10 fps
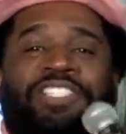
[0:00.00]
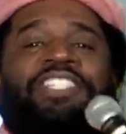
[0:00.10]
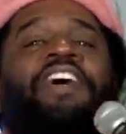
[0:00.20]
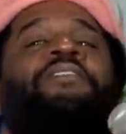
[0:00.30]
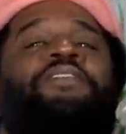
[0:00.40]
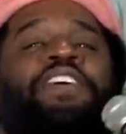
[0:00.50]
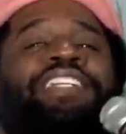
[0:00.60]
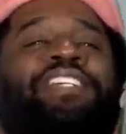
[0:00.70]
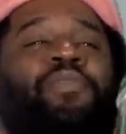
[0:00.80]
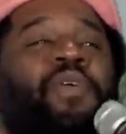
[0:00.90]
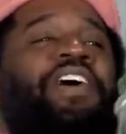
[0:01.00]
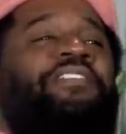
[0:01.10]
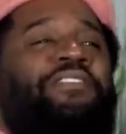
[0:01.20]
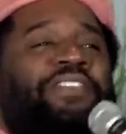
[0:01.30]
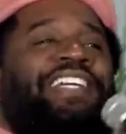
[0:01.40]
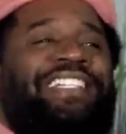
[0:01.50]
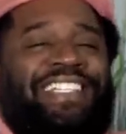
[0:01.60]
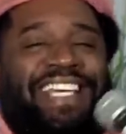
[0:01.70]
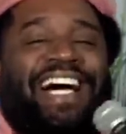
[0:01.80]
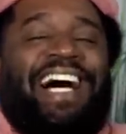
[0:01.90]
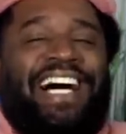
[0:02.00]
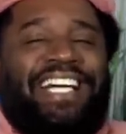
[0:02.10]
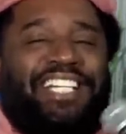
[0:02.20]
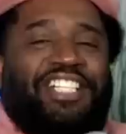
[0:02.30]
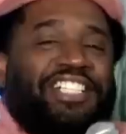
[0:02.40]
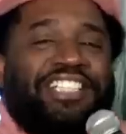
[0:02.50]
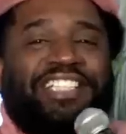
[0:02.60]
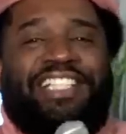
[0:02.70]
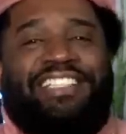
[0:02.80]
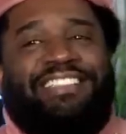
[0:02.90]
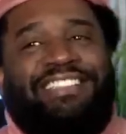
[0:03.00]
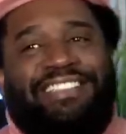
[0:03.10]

What's up, 5150? Y'all good?